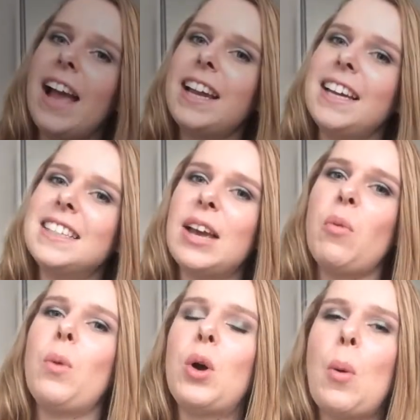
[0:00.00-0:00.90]
Hi guys
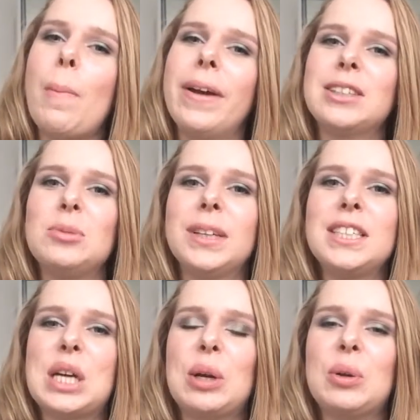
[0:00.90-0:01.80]
and welcome back to my
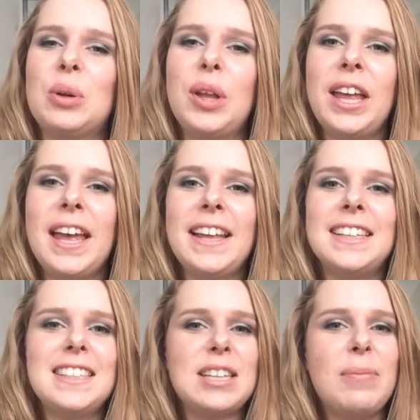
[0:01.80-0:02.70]
channel.
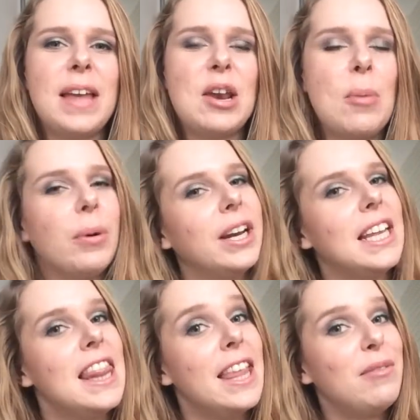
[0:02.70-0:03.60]
This is update number
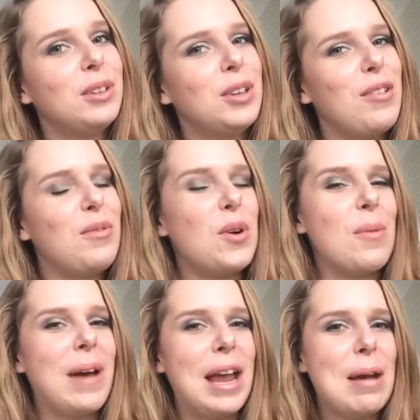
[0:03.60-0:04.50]
11
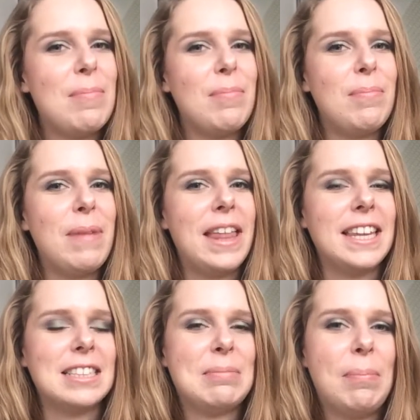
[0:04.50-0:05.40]
for my
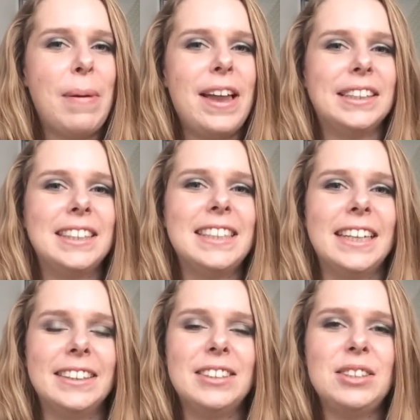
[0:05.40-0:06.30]
Palette
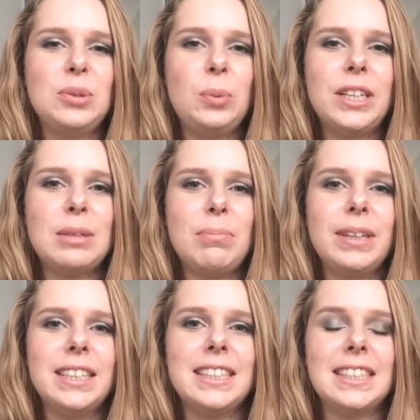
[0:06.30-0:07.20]
Challenge, which
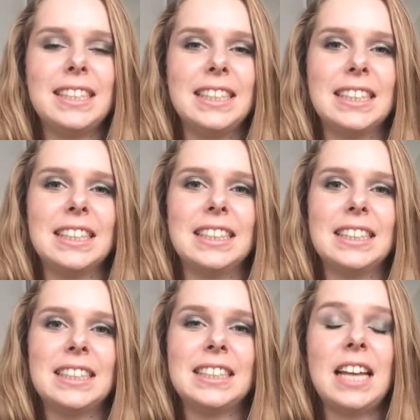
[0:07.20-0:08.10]
means it
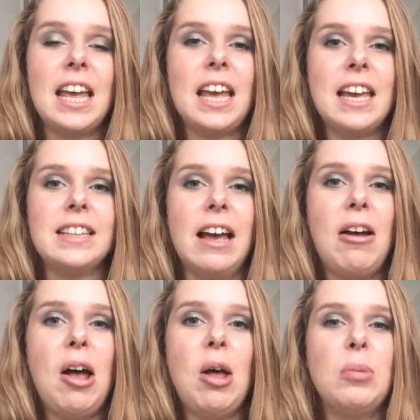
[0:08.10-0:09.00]
is the
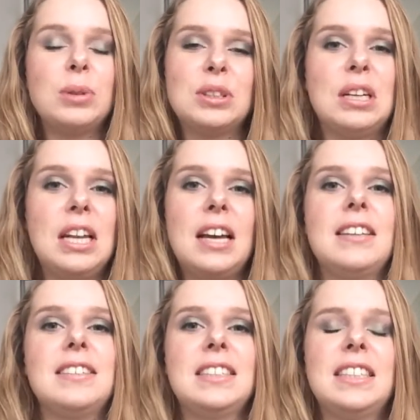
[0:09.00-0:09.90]
almost
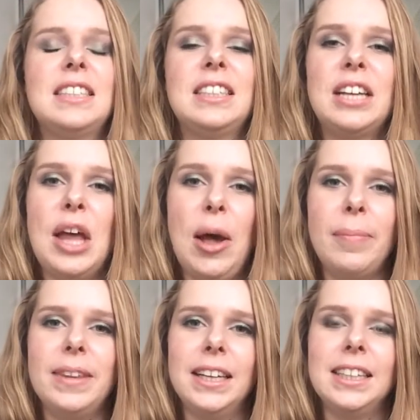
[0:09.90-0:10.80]
last
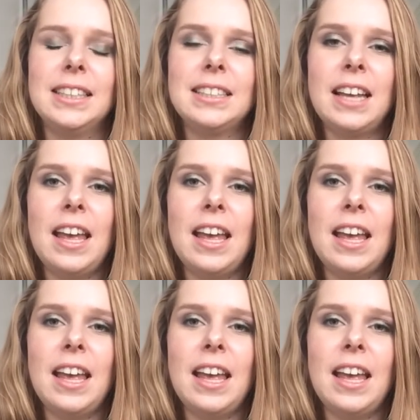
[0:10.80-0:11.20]
update